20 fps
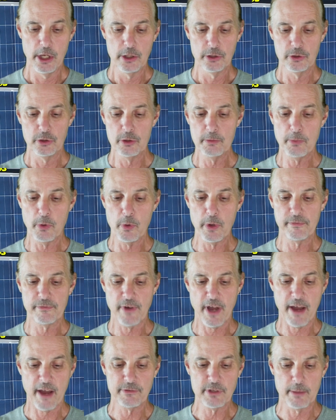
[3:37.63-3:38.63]
two point
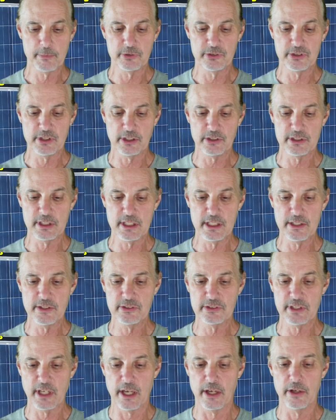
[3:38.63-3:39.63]
five times sixteen
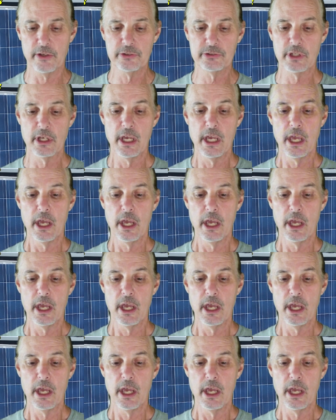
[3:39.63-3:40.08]
cells,